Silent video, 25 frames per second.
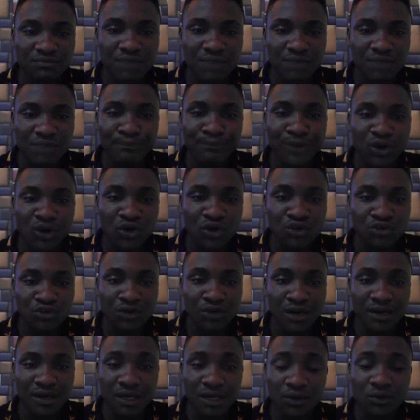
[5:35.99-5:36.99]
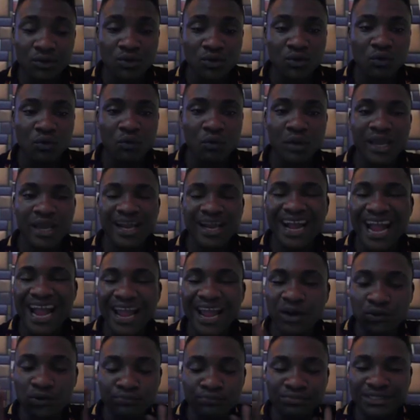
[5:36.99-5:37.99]
My blog U R L where
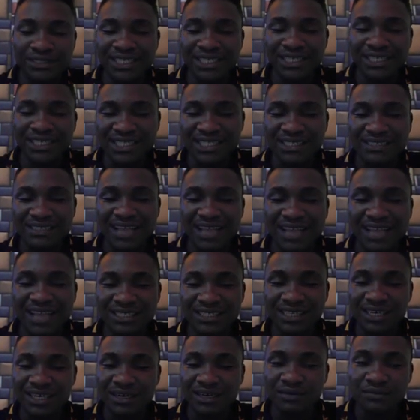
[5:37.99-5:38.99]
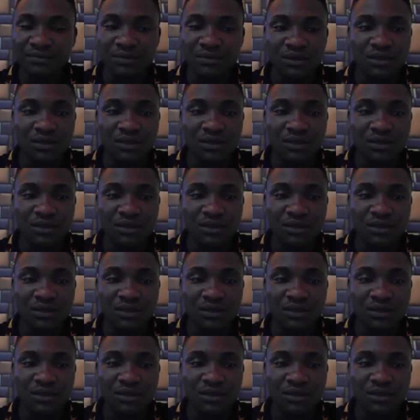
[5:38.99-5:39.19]
I update that uh,